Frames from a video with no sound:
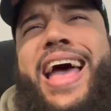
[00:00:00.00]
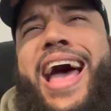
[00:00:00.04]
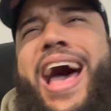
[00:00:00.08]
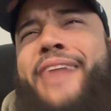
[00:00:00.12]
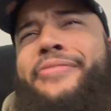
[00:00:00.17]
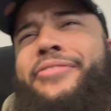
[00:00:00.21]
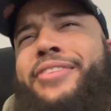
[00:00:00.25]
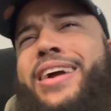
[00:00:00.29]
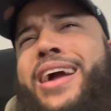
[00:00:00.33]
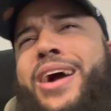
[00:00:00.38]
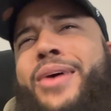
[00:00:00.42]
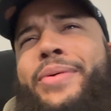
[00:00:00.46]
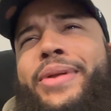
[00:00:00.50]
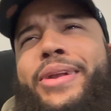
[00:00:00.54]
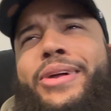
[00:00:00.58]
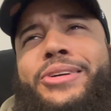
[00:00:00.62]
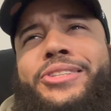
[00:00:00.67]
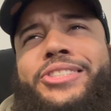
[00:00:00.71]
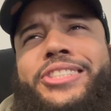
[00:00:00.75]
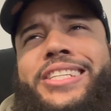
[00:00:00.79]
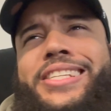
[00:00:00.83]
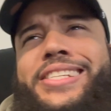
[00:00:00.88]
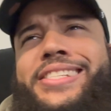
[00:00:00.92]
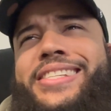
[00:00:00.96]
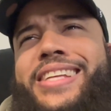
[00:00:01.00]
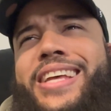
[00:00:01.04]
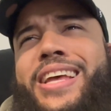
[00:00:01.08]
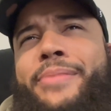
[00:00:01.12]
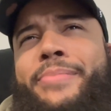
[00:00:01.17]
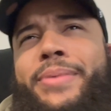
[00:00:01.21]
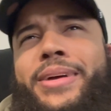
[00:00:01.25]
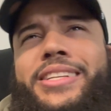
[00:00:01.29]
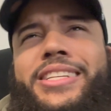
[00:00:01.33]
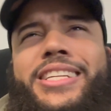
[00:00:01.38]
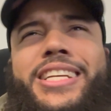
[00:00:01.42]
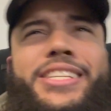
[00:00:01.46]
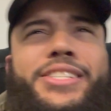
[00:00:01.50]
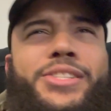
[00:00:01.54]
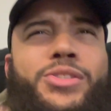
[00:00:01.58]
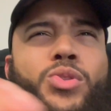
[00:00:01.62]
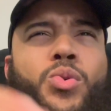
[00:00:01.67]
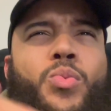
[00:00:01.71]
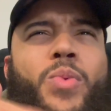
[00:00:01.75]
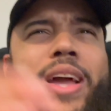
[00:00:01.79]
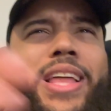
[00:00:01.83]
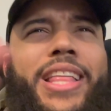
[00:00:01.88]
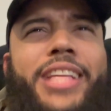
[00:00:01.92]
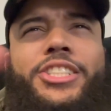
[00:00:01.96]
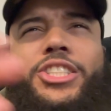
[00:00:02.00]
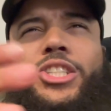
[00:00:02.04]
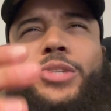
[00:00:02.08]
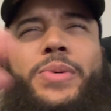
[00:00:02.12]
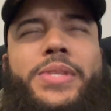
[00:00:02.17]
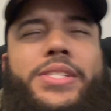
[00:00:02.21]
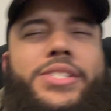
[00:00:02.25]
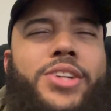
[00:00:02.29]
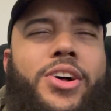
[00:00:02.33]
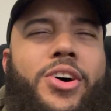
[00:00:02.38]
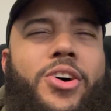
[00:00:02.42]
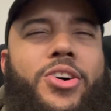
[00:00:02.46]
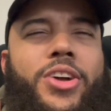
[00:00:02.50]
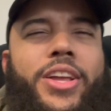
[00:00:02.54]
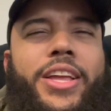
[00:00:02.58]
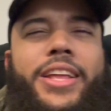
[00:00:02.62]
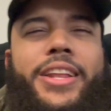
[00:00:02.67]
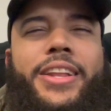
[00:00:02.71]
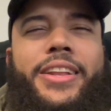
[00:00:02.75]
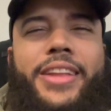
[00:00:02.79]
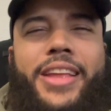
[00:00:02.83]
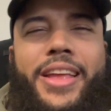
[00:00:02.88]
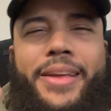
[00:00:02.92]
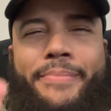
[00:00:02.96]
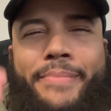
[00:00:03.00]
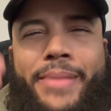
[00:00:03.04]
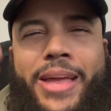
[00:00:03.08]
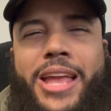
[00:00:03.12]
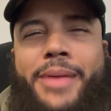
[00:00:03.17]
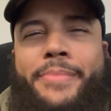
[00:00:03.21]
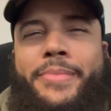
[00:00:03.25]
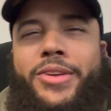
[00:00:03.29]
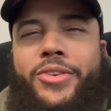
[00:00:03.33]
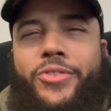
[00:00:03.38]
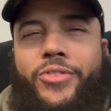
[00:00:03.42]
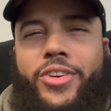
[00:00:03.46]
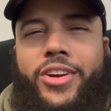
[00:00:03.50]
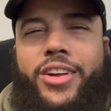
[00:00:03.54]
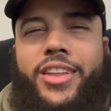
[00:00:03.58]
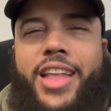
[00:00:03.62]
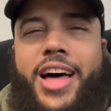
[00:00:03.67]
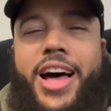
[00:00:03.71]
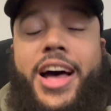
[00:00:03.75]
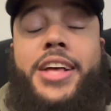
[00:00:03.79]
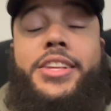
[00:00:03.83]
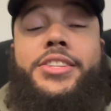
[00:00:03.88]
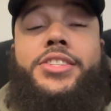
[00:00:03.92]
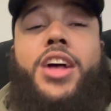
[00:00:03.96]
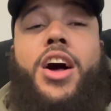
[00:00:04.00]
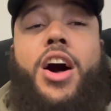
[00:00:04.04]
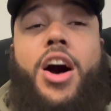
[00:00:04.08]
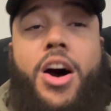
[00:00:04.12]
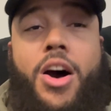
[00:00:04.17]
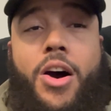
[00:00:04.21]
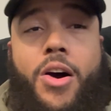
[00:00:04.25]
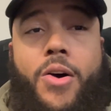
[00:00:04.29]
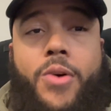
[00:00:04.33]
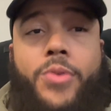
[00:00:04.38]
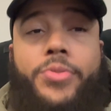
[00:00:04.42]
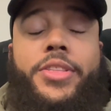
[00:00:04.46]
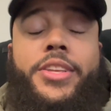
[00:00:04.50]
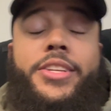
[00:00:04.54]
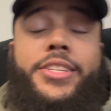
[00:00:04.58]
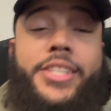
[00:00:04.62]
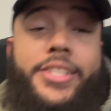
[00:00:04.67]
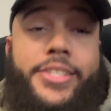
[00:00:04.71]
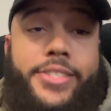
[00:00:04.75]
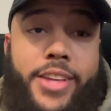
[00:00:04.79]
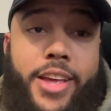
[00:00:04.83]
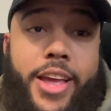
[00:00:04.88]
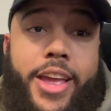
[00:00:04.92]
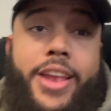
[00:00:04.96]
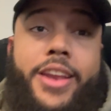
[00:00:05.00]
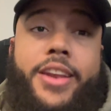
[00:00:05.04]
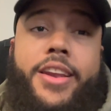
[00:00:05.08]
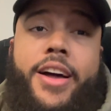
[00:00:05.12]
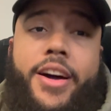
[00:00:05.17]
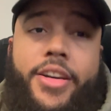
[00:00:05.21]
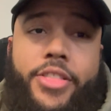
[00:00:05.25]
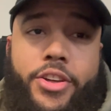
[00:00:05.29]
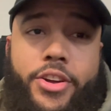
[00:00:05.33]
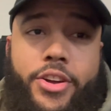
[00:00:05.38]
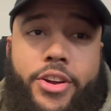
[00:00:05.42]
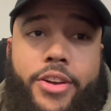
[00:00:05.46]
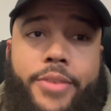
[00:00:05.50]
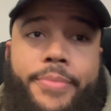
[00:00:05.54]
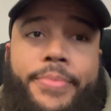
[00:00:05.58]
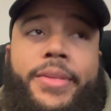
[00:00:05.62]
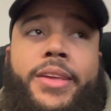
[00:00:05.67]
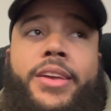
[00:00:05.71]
I forgot what else she said, but just the way that she was talking, it made me realize, oh, this is another